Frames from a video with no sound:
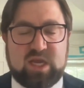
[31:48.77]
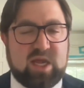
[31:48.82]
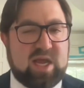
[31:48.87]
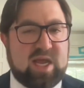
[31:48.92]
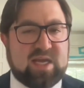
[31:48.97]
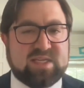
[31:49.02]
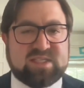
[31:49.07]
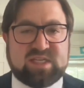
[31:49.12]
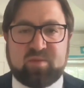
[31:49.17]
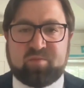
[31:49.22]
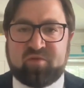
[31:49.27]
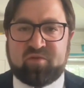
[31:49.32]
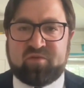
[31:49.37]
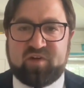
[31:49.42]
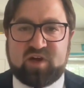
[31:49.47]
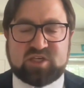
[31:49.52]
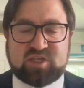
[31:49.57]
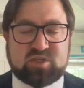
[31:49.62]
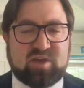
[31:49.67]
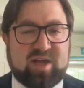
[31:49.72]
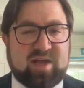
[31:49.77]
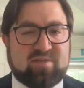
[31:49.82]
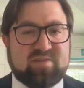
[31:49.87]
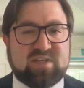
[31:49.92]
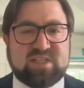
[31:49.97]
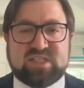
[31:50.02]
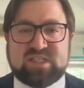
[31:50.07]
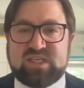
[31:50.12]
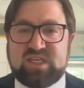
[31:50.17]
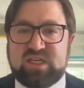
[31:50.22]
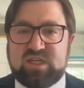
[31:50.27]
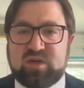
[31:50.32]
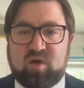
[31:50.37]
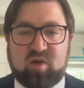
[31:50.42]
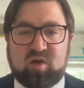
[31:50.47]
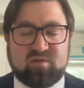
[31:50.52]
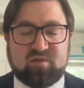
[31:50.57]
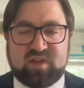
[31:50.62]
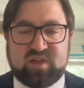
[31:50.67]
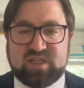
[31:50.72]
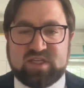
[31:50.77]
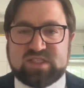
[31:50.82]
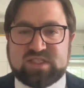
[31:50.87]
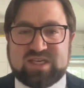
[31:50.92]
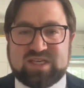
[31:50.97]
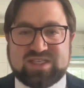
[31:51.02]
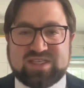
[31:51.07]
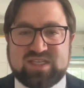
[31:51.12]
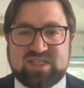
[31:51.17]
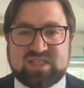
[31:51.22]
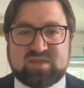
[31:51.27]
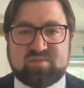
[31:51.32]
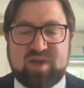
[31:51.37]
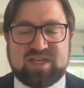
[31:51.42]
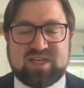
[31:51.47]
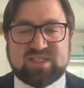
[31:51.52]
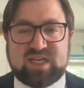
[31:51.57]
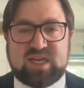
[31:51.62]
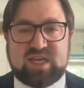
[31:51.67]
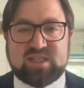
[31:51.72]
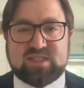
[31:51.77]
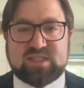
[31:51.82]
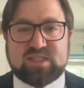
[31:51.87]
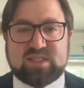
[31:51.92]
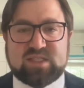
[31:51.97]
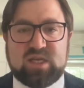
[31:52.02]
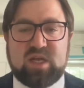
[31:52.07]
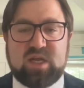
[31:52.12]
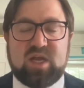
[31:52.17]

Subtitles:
As a professional, having seen all of these, does this make sense?